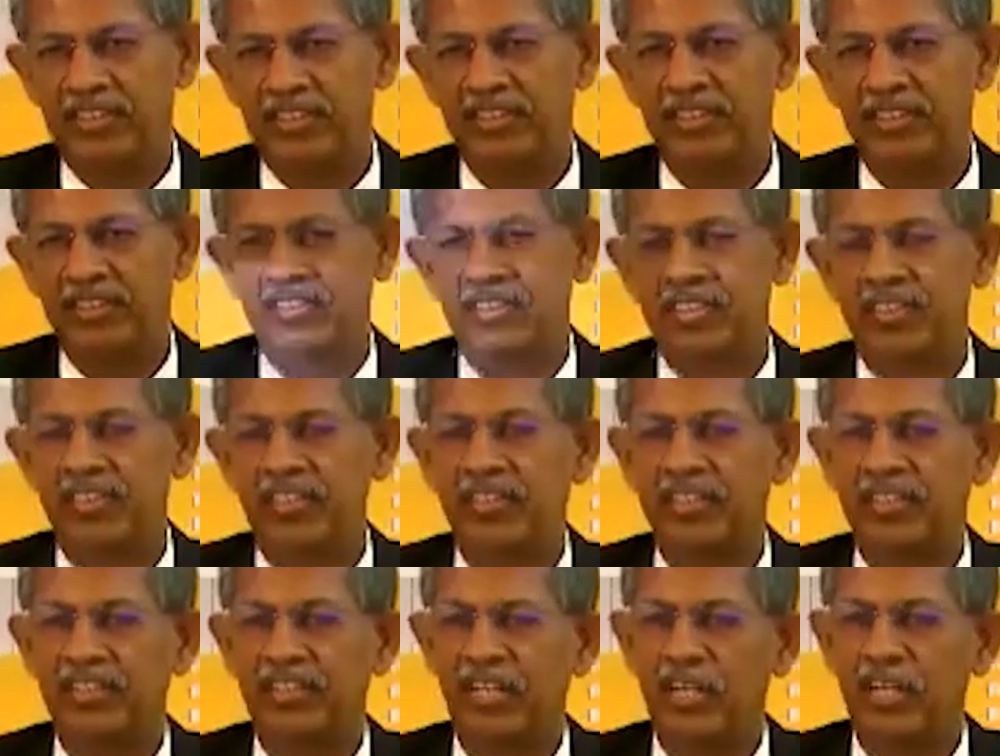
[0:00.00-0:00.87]
the
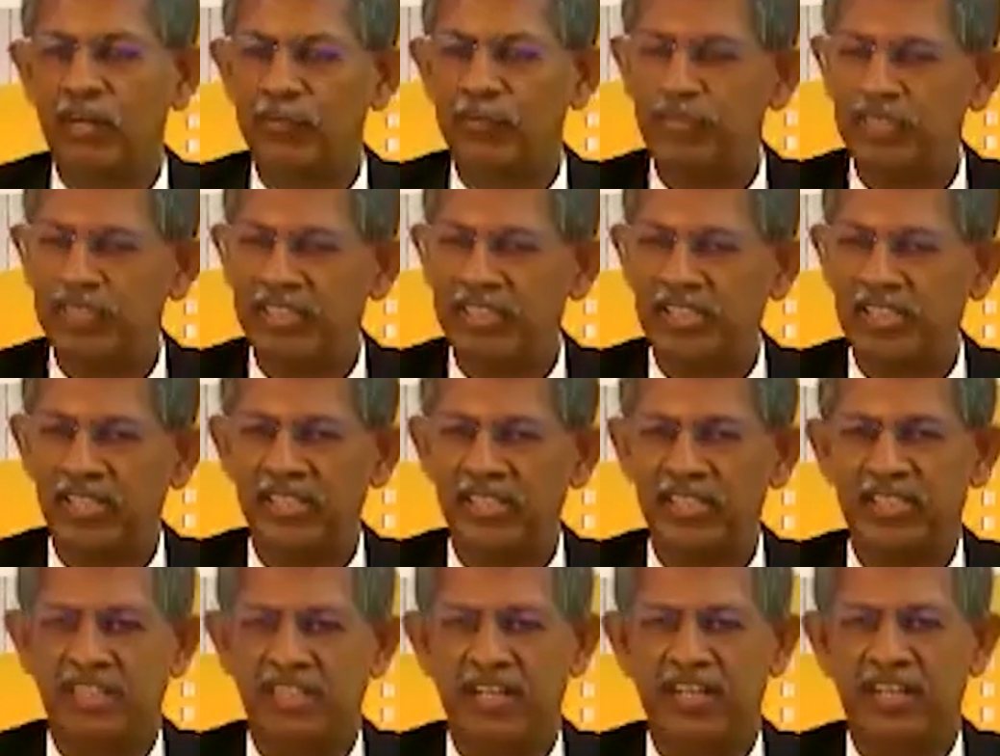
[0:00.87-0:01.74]
commercial
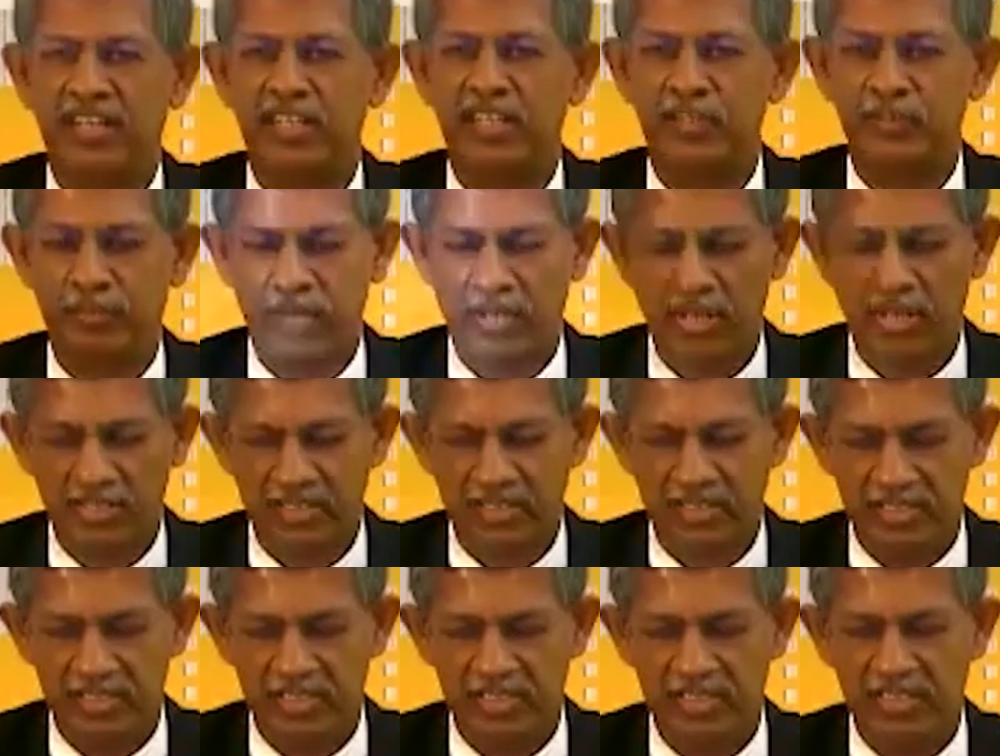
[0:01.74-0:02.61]
state
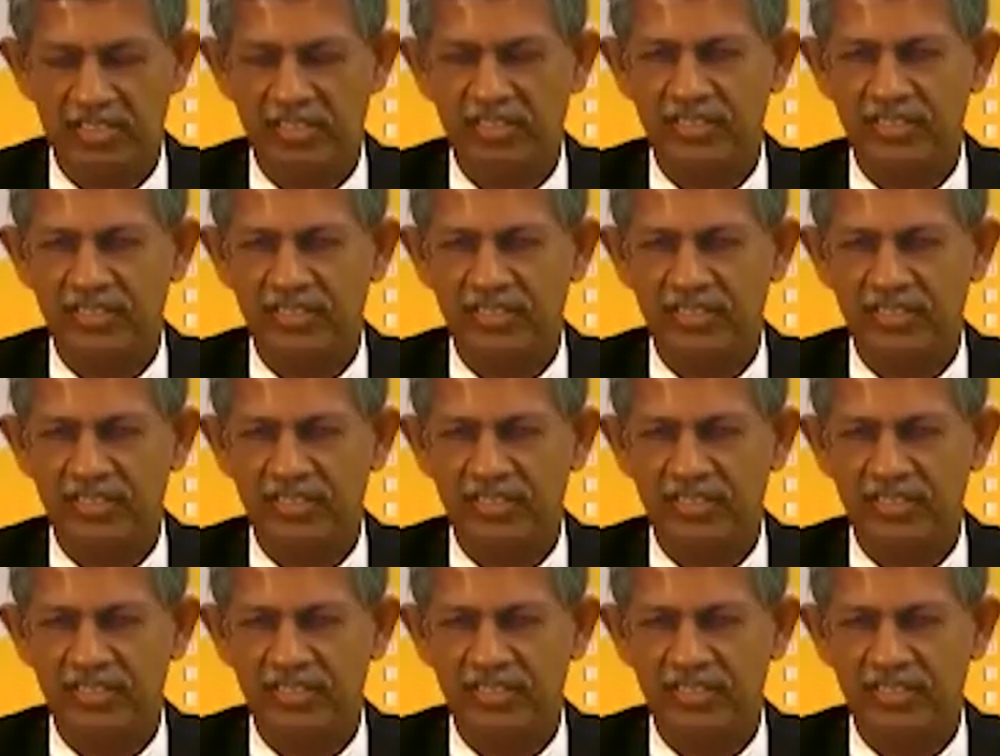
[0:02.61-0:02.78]
enterprises